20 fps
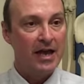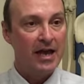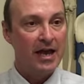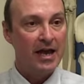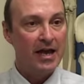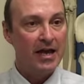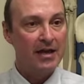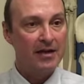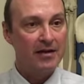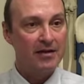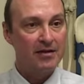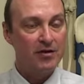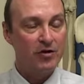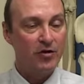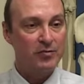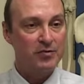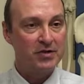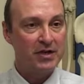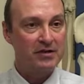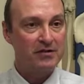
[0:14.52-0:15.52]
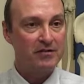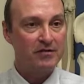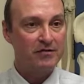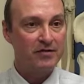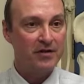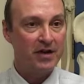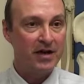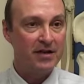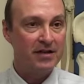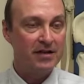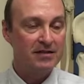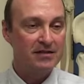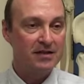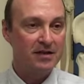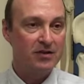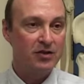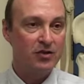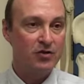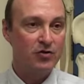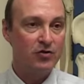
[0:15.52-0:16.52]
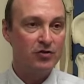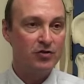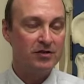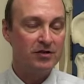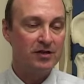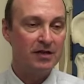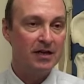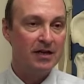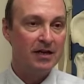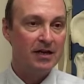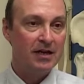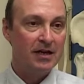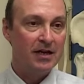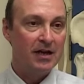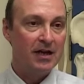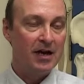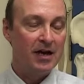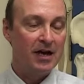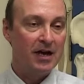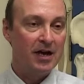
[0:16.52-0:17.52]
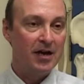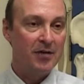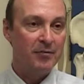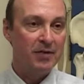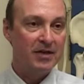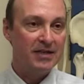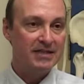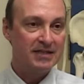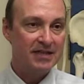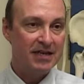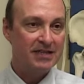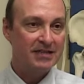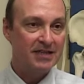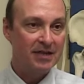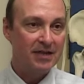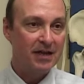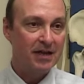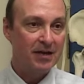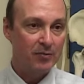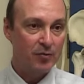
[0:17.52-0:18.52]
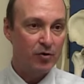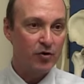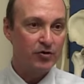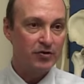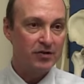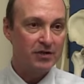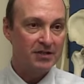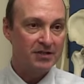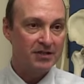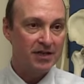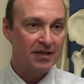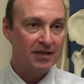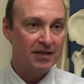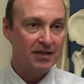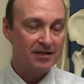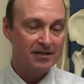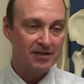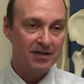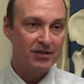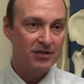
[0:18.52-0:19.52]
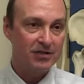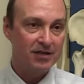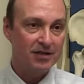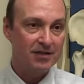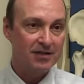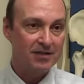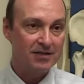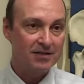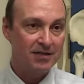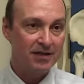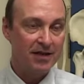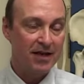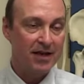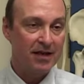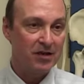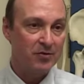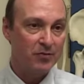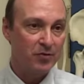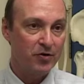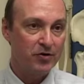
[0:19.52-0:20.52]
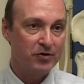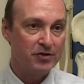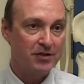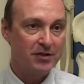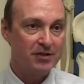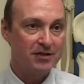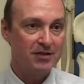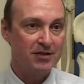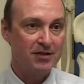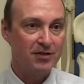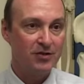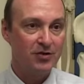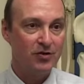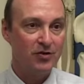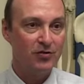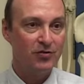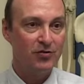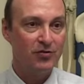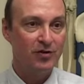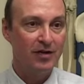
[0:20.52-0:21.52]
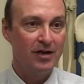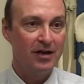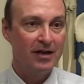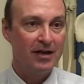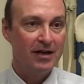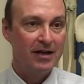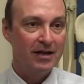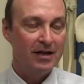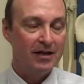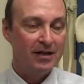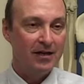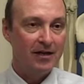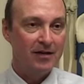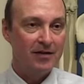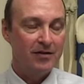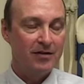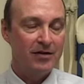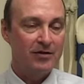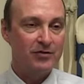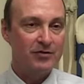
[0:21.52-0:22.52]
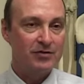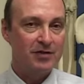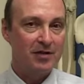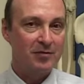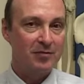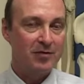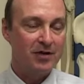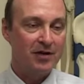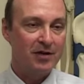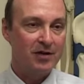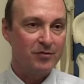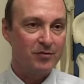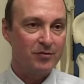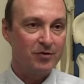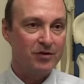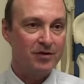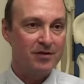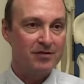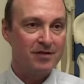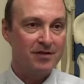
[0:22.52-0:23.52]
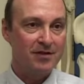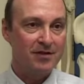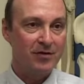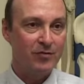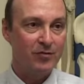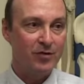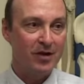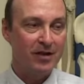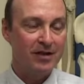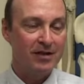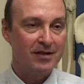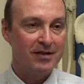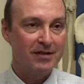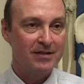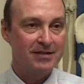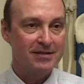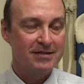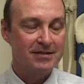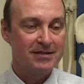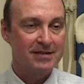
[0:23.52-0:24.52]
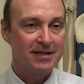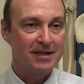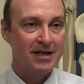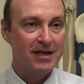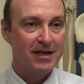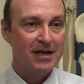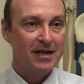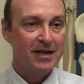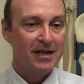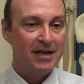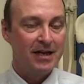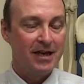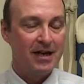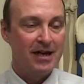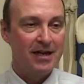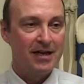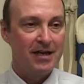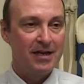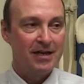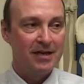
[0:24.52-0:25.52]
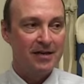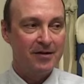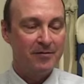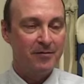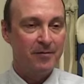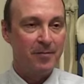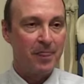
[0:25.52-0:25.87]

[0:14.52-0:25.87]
and the objective findings that you could assess in a laboratory setting, such as the Gate Laboratory at CQ. And the interesting part was that there really is a